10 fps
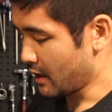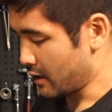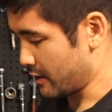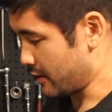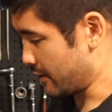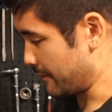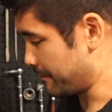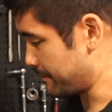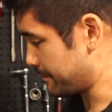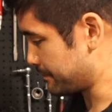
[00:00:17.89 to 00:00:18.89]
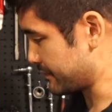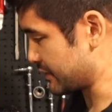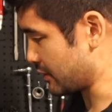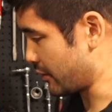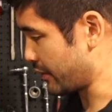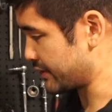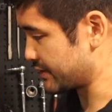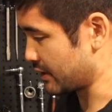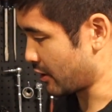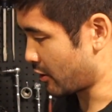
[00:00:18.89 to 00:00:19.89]
so
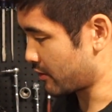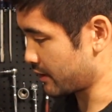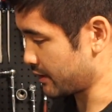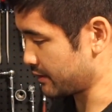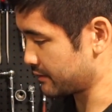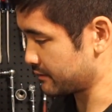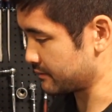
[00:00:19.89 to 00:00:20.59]
it's already